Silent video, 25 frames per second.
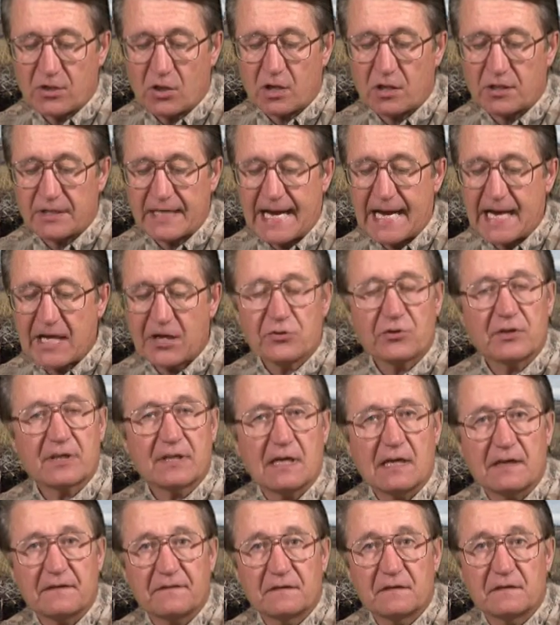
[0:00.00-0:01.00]
aren't accurate
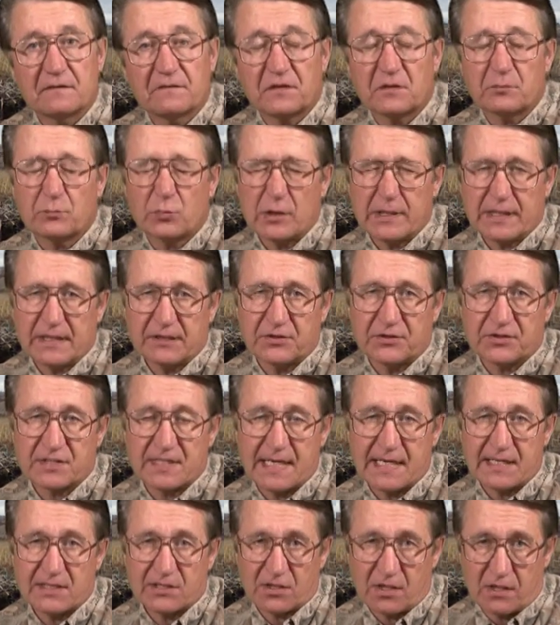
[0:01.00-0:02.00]
enough for
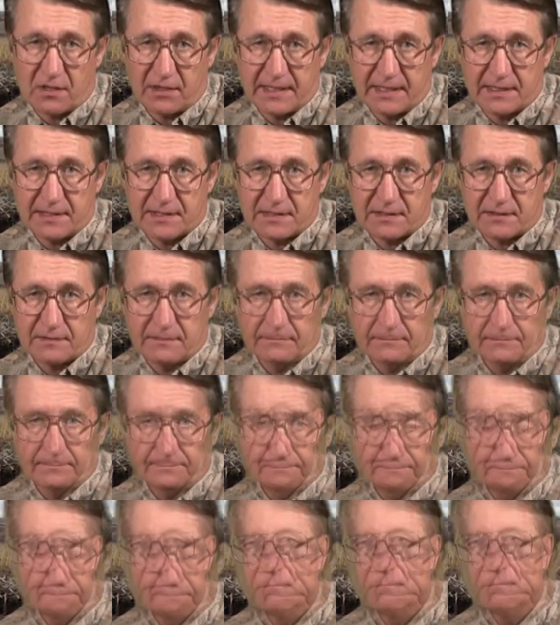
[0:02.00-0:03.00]
predator-sized targets.
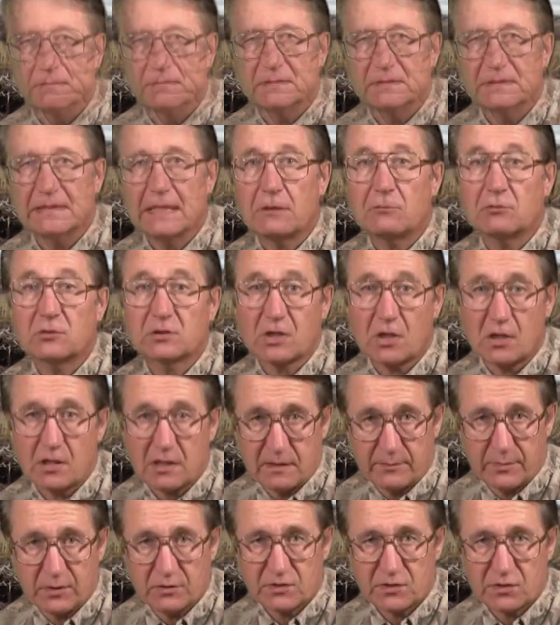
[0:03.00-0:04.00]
Now we'll talk
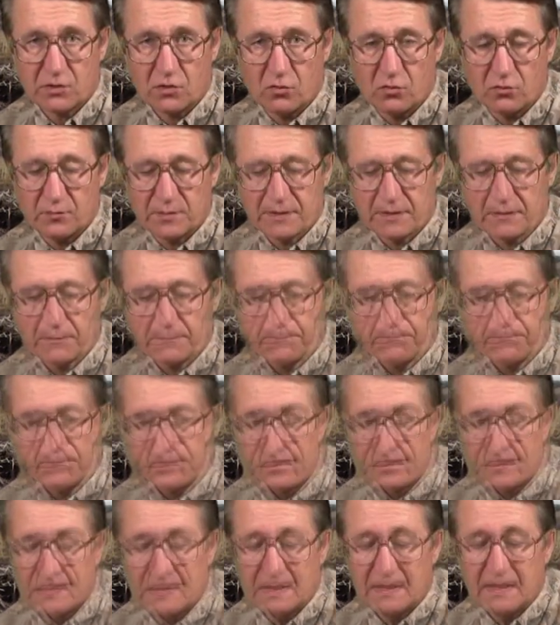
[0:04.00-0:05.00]
about scopes.
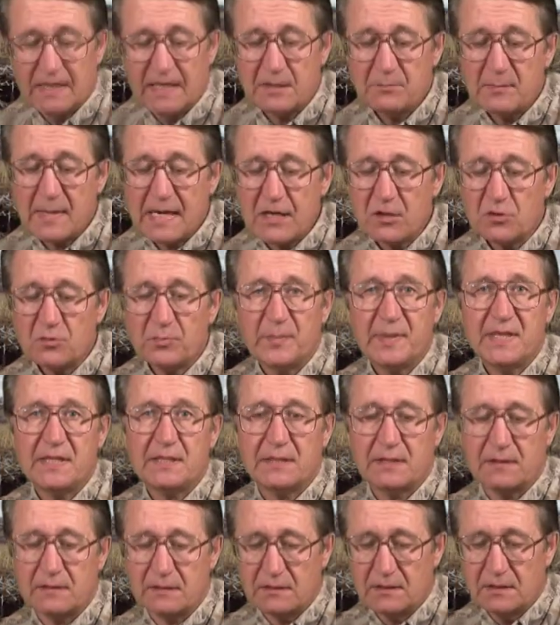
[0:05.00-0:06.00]
In my
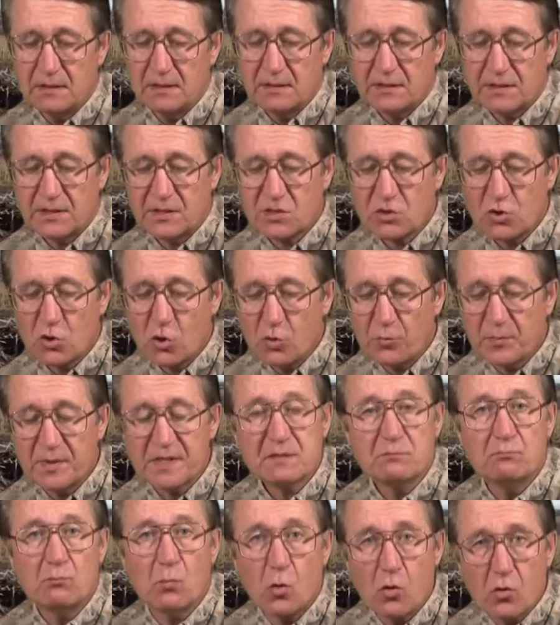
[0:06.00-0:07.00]
opinion, the scope
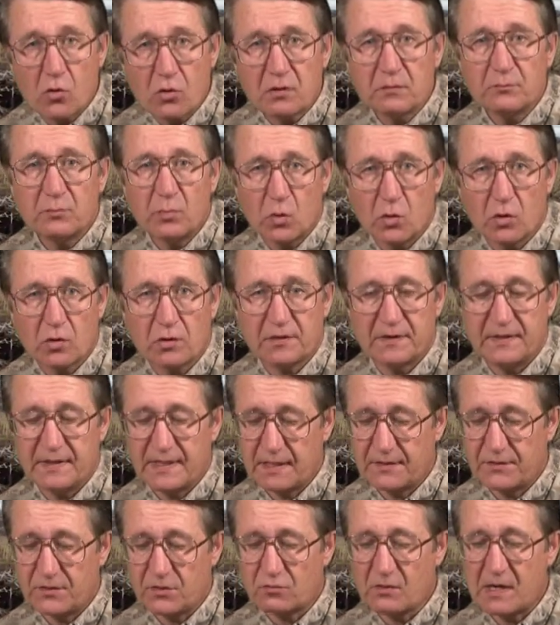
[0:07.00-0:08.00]
is more important
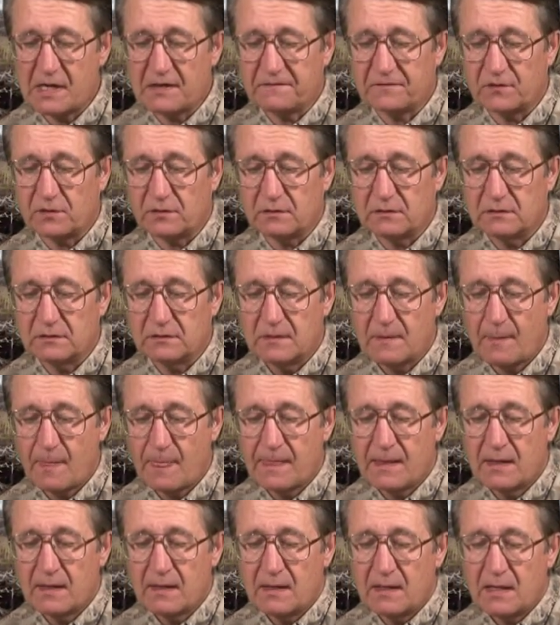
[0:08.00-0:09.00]
than the rifle.
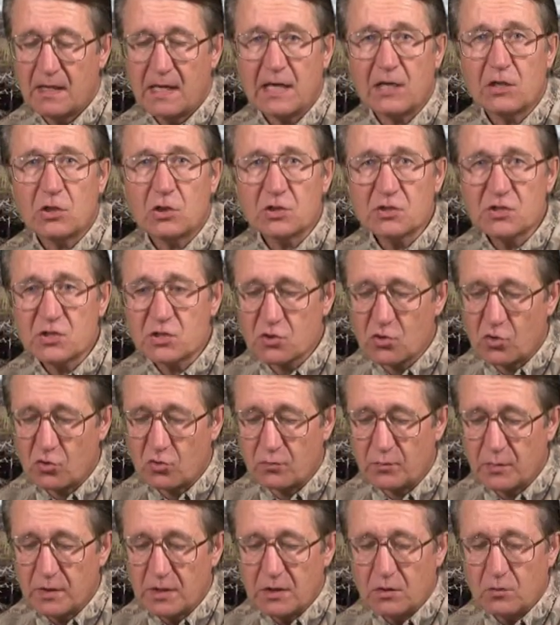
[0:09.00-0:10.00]
A good
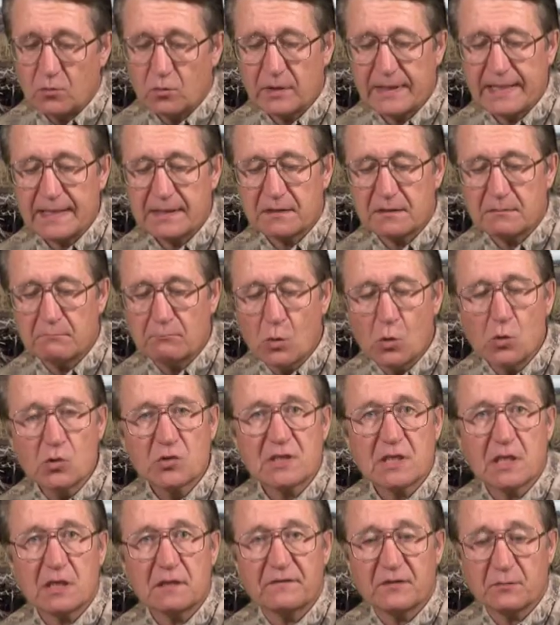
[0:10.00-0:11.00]
scope will get the
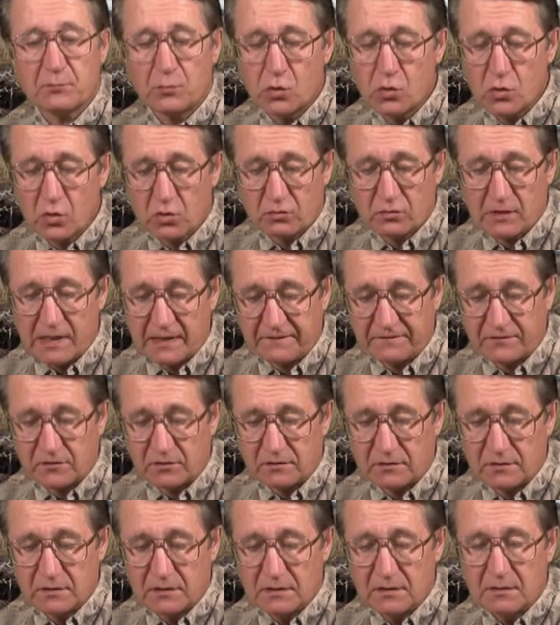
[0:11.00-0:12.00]
most out of a poor
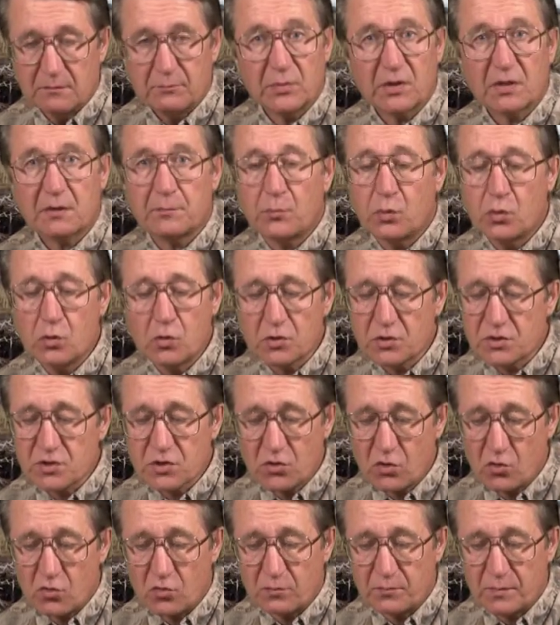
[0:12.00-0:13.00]
rifle, but a poor
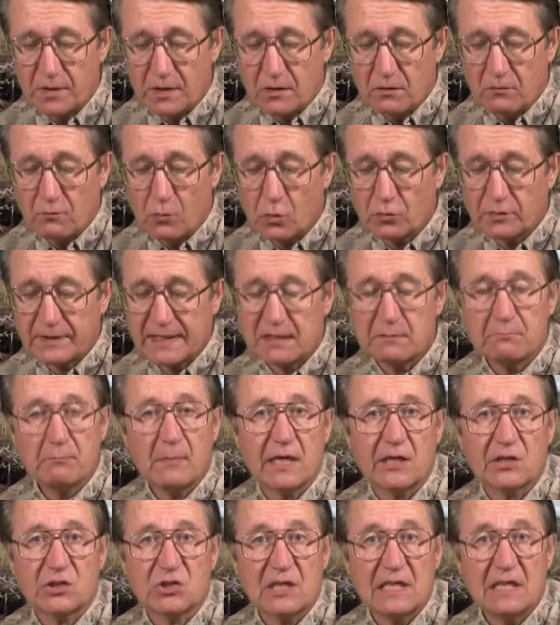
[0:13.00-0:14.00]
scope won't get
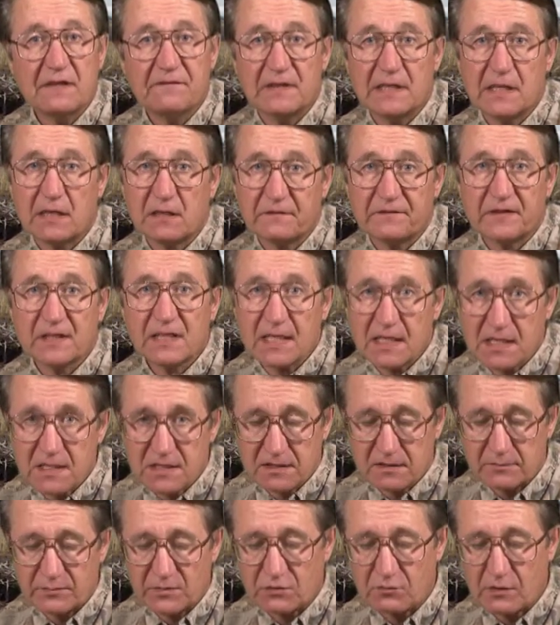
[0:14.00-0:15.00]
much even out of a
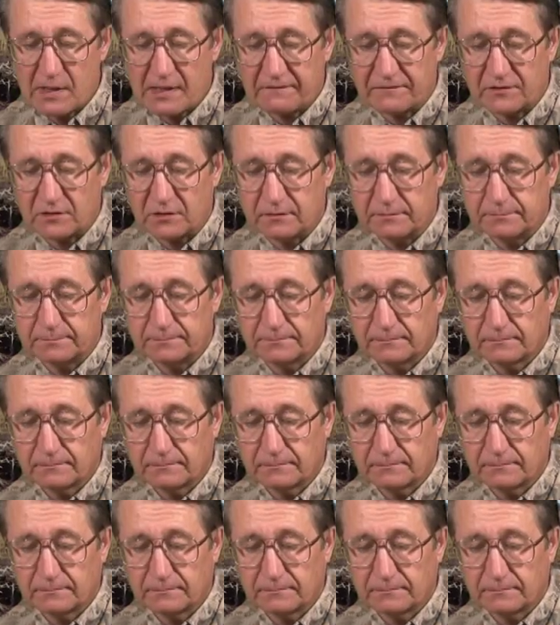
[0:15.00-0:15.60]
customed rifle.